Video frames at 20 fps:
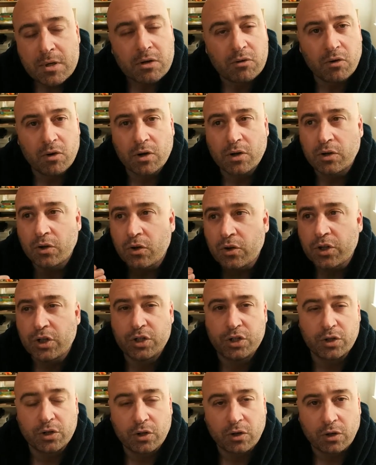miracle
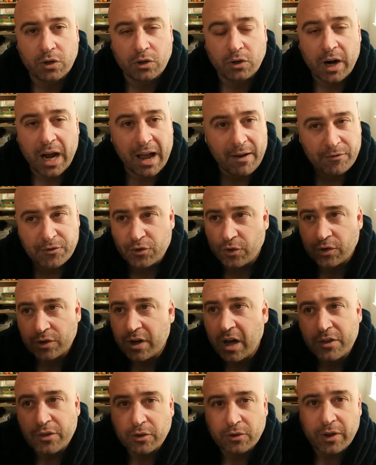cure after
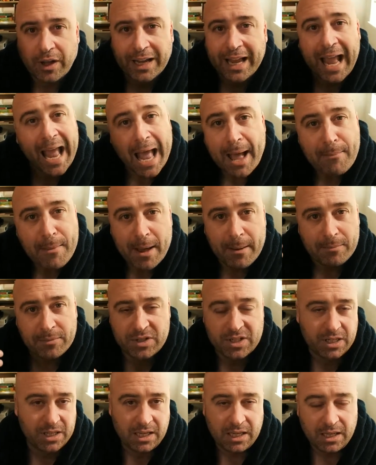another, like
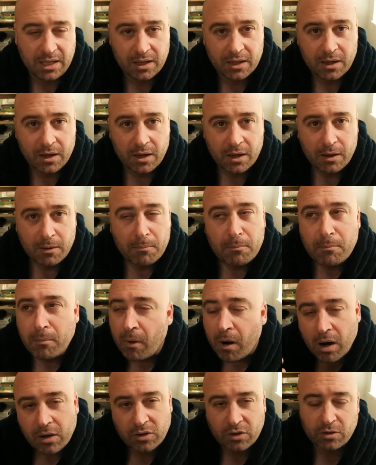MMT,
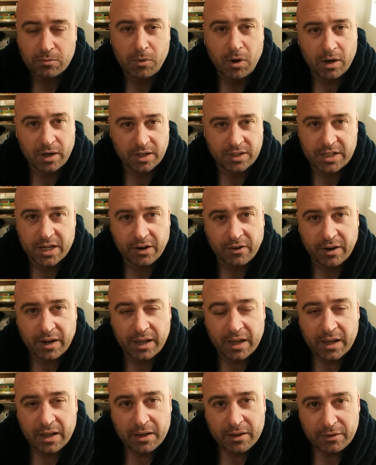modern
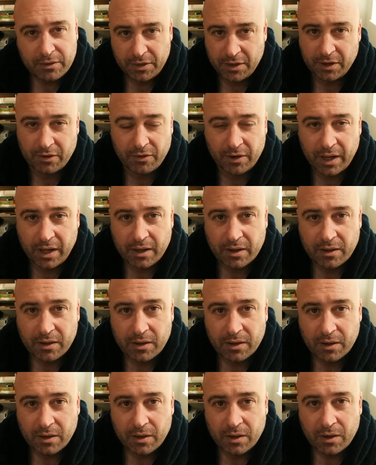monetary theory,
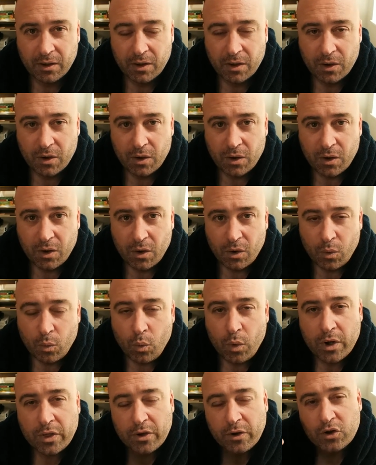
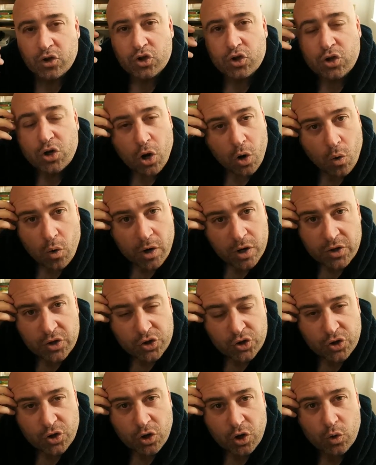where there's no
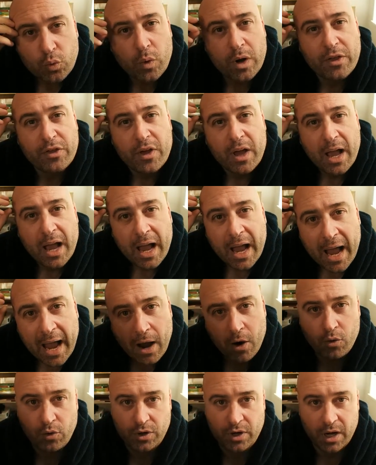concern with
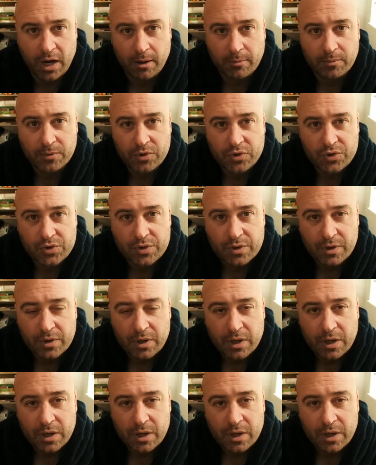outcomes.